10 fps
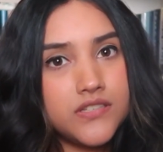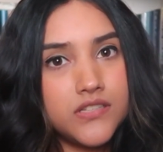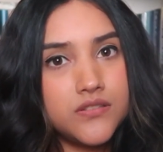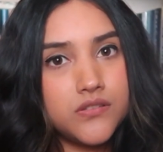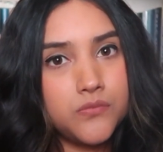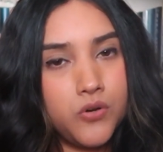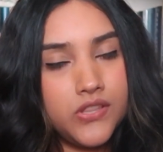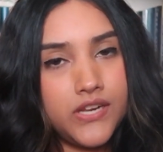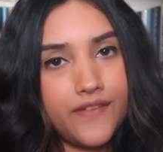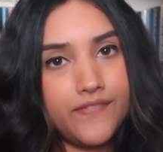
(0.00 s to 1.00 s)
It's
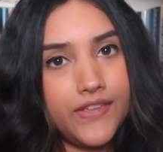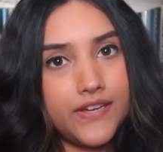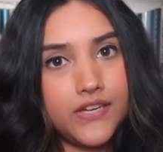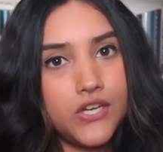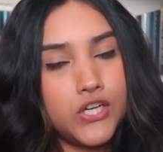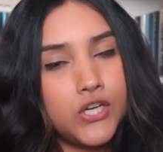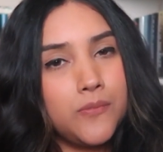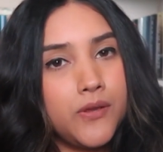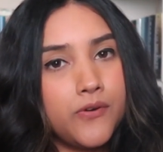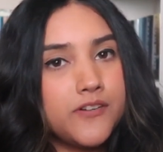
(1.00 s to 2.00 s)
one that I feel like could
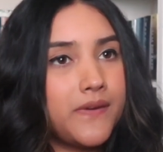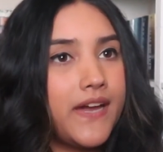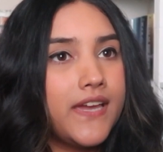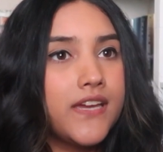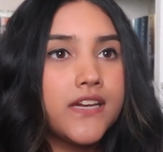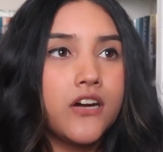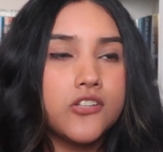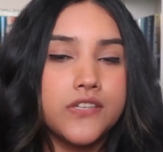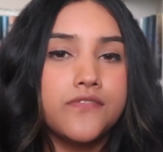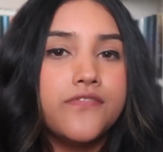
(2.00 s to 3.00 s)
be one of my
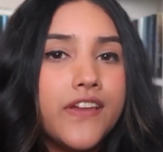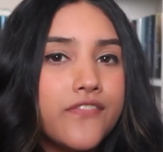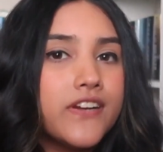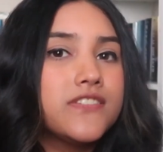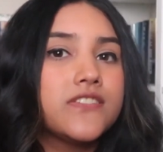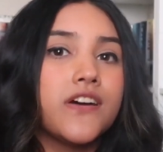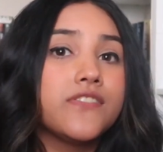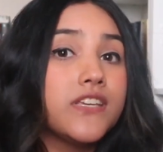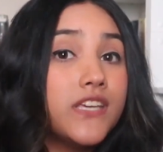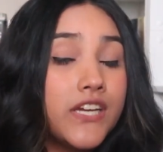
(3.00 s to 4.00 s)
all-time favorites of
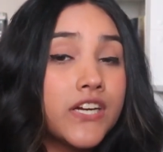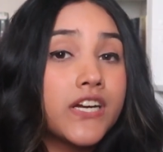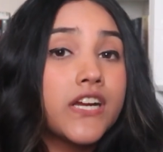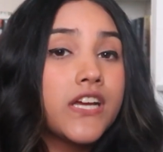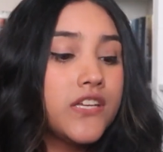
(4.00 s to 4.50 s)
the year.